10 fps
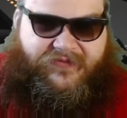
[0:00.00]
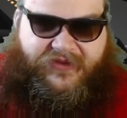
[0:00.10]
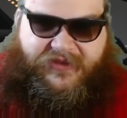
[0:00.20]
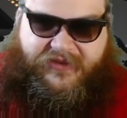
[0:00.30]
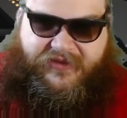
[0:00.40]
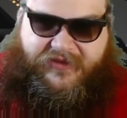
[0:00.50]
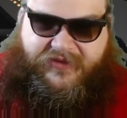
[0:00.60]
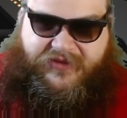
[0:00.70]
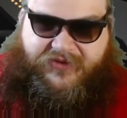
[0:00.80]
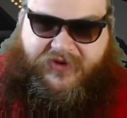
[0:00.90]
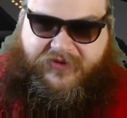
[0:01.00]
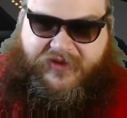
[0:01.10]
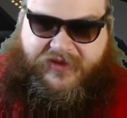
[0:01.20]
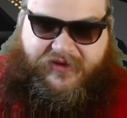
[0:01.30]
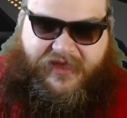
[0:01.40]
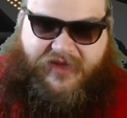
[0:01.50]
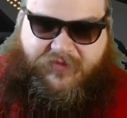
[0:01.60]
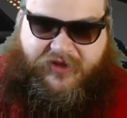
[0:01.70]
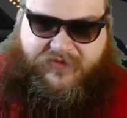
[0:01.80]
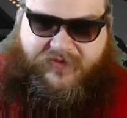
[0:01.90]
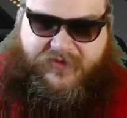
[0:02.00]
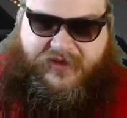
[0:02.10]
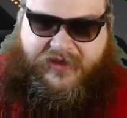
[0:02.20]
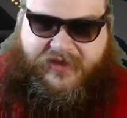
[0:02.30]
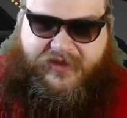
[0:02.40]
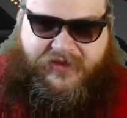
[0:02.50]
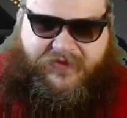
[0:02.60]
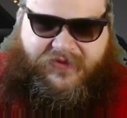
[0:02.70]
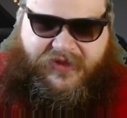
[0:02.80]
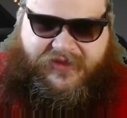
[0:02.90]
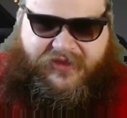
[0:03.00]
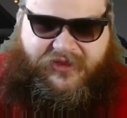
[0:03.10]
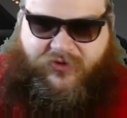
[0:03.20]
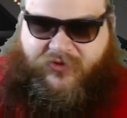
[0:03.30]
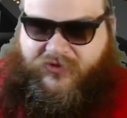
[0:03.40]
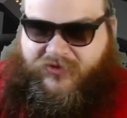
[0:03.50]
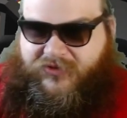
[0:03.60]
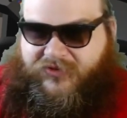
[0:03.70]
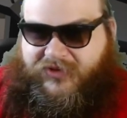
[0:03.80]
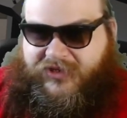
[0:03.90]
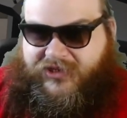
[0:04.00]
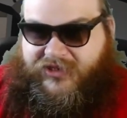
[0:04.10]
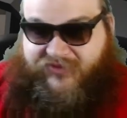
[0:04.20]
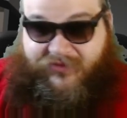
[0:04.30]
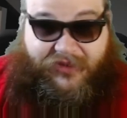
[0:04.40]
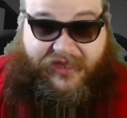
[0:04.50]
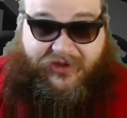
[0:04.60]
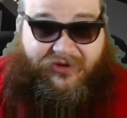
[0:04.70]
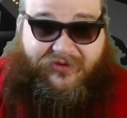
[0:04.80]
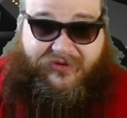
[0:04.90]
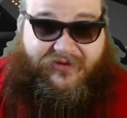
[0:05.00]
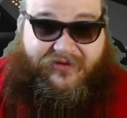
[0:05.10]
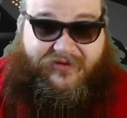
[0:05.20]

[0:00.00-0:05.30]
we see the Cerritos getting attacked by them, and we get to see a cool rendition of a black hole.